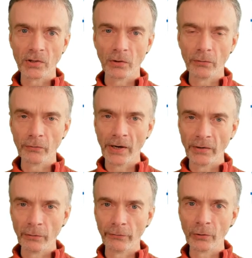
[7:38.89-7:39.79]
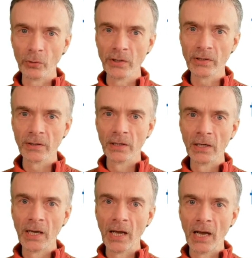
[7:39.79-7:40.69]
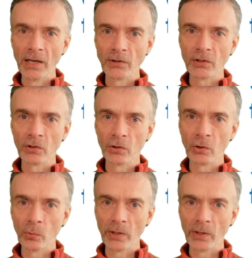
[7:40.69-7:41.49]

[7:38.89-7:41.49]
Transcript: of retinal fluid. And so